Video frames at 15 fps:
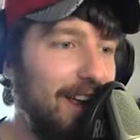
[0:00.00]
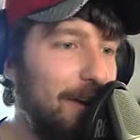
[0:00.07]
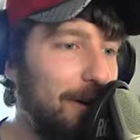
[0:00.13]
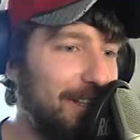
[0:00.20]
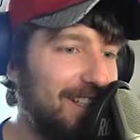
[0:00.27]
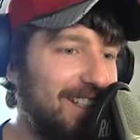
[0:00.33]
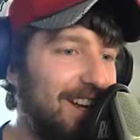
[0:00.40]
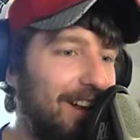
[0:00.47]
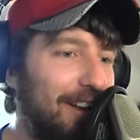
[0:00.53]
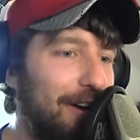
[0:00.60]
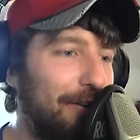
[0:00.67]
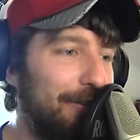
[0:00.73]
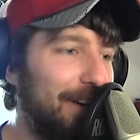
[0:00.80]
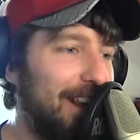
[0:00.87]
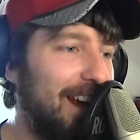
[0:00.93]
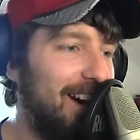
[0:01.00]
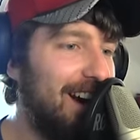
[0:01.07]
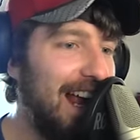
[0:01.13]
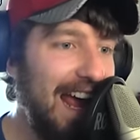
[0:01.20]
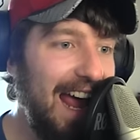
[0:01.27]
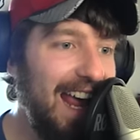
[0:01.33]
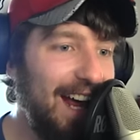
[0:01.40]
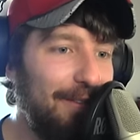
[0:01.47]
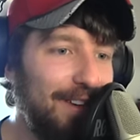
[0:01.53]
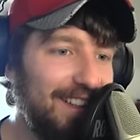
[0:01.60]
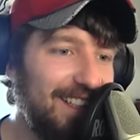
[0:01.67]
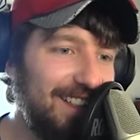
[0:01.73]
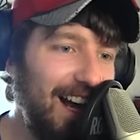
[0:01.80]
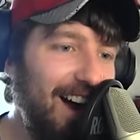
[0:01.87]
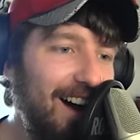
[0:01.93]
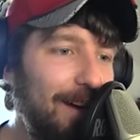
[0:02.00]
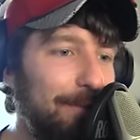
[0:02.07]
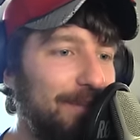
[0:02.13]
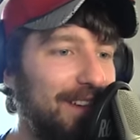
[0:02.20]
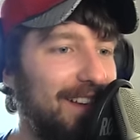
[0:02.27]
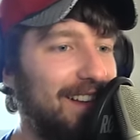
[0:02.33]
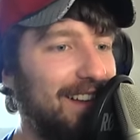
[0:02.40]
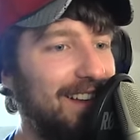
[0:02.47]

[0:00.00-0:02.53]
he was still over there. Hey, I'm yeah. at the top.